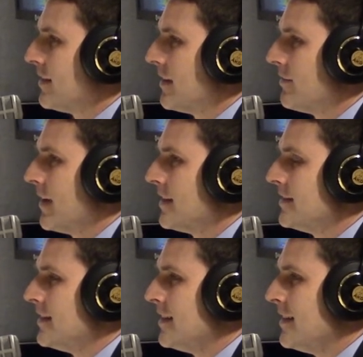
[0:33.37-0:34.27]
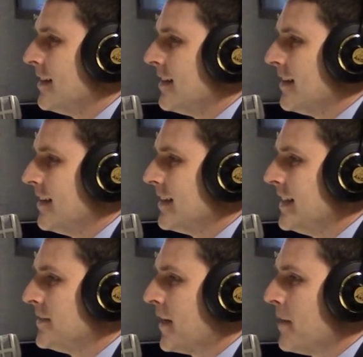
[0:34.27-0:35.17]
I've had uh,
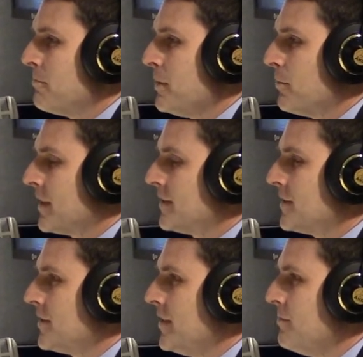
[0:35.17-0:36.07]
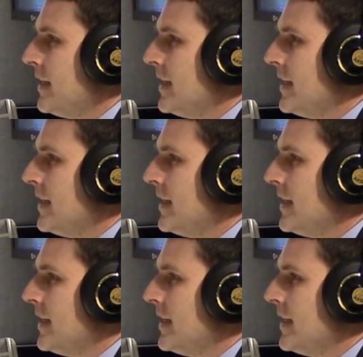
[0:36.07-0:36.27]
anytime people get to see me